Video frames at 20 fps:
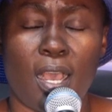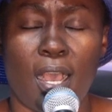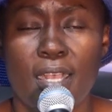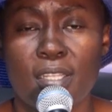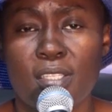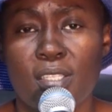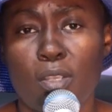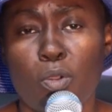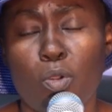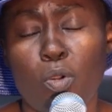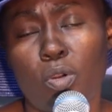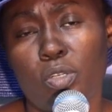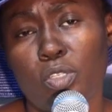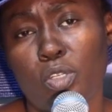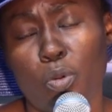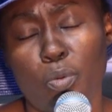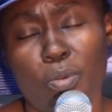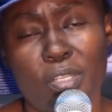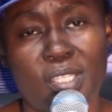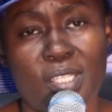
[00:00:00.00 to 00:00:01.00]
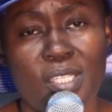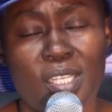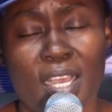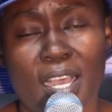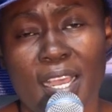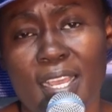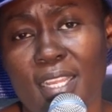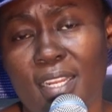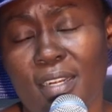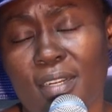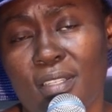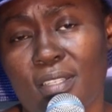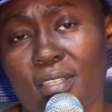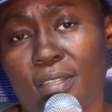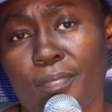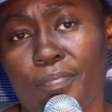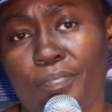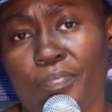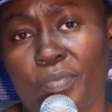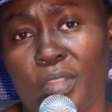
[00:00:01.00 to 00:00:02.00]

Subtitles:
as a God who is kind,